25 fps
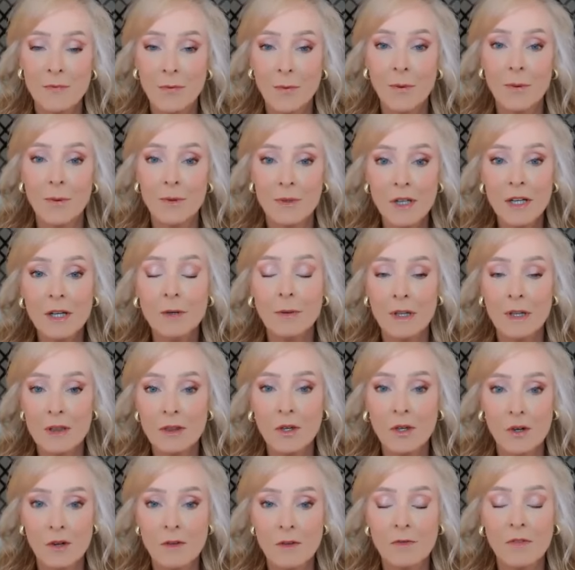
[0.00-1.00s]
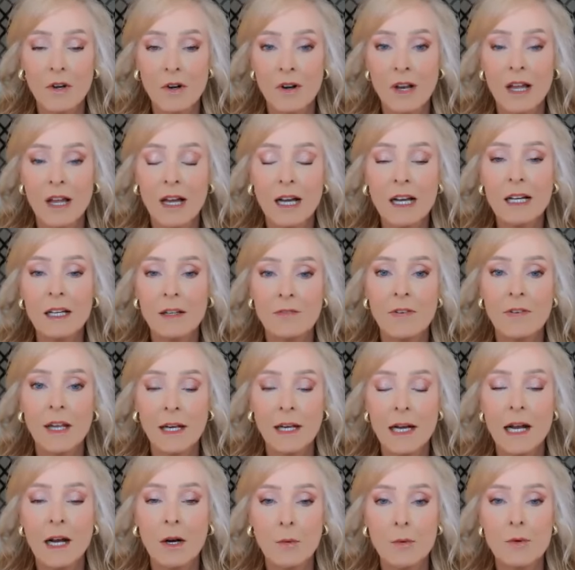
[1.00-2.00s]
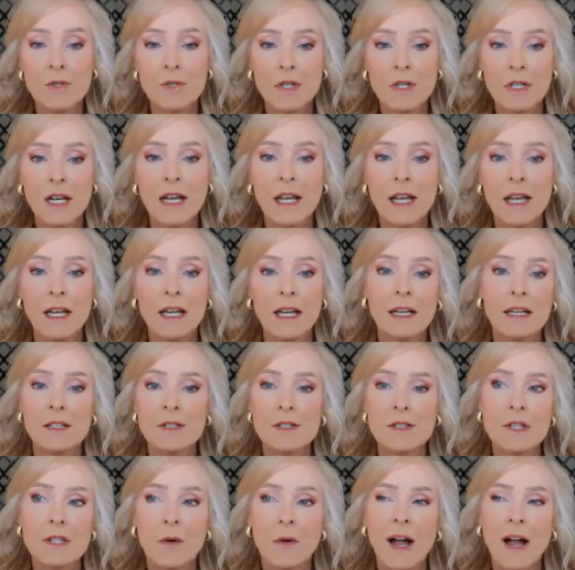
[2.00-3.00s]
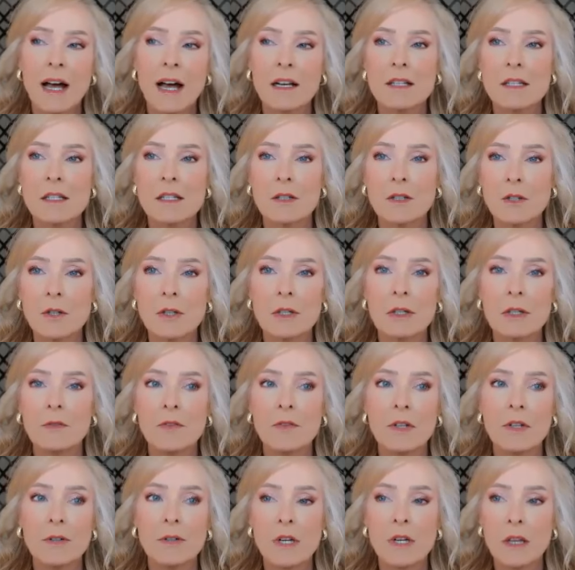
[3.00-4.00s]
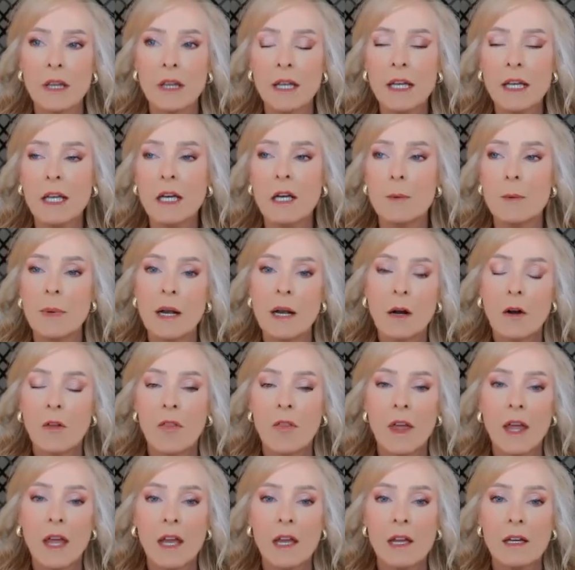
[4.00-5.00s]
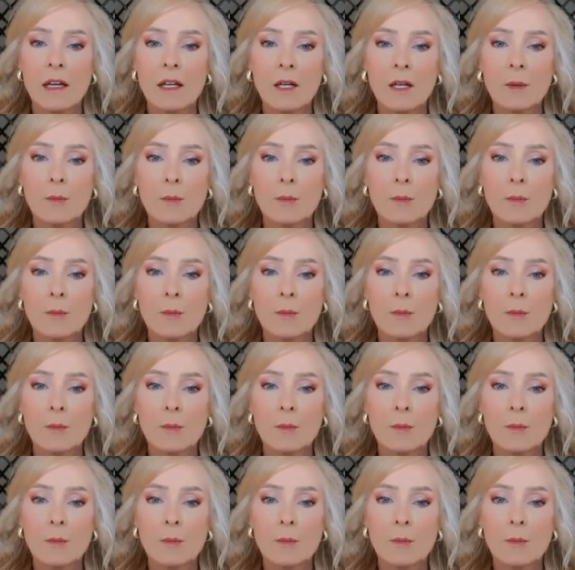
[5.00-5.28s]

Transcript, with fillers: for you know a third of their life eight hours a day and so how does it look and feel to them and are they